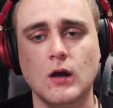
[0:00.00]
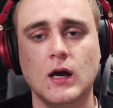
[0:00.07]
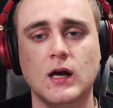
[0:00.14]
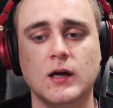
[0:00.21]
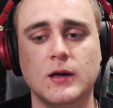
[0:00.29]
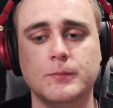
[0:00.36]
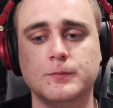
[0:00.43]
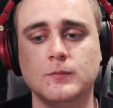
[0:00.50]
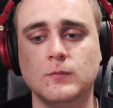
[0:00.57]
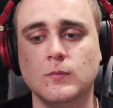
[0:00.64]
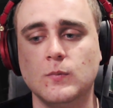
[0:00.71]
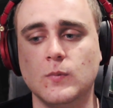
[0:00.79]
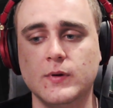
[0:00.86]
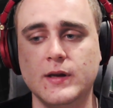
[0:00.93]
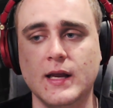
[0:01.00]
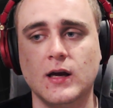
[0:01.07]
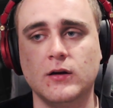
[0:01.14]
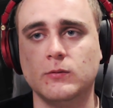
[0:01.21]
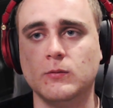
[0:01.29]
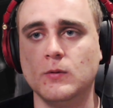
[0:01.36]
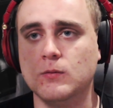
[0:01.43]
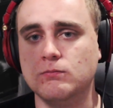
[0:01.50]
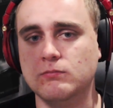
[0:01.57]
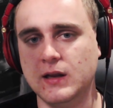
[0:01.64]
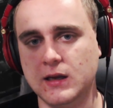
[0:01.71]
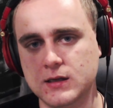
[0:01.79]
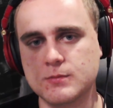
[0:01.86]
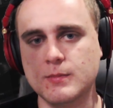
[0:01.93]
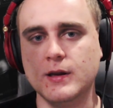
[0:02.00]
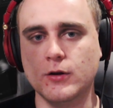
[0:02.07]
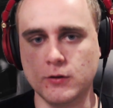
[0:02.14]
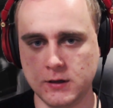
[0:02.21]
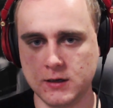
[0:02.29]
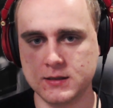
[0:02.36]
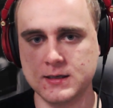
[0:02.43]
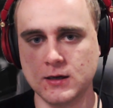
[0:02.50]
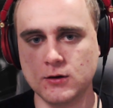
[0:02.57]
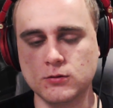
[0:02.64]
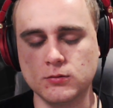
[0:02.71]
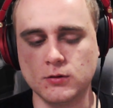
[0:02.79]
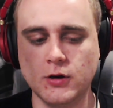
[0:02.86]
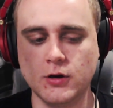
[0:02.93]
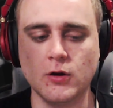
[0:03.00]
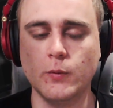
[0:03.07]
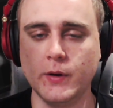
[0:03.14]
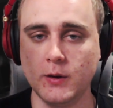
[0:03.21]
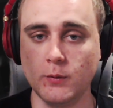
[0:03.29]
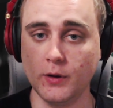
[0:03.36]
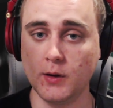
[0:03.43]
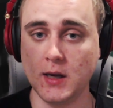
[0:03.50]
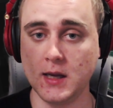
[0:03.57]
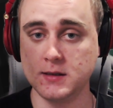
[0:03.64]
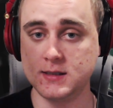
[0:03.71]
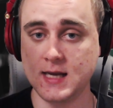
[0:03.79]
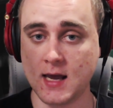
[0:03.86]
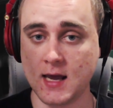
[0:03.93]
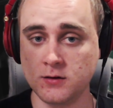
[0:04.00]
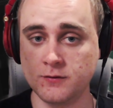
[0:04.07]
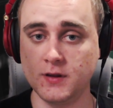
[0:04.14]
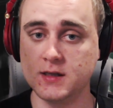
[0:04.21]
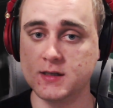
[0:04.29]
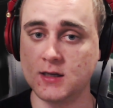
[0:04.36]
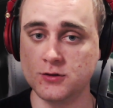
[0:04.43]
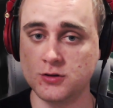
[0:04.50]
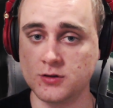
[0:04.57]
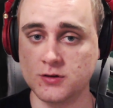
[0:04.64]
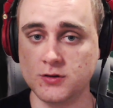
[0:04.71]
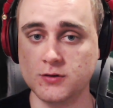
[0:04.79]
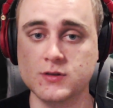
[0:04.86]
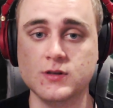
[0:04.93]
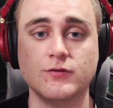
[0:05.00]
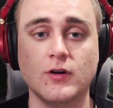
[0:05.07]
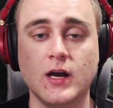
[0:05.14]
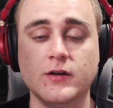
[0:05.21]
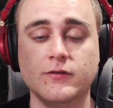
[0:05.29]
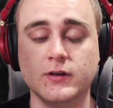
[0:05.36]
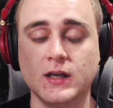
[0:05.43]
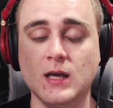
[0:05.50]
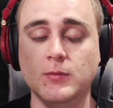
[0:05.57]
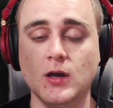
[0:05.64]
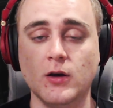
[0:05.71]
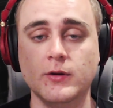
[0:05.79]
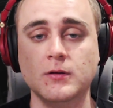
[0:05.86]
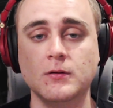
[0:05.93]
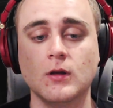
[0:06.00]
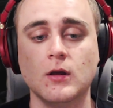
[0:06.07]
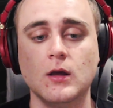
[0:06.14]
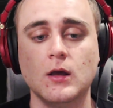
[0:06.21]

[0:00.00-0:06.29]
Now, it is a bit early to tell. We intend for this engine to survive and keep going.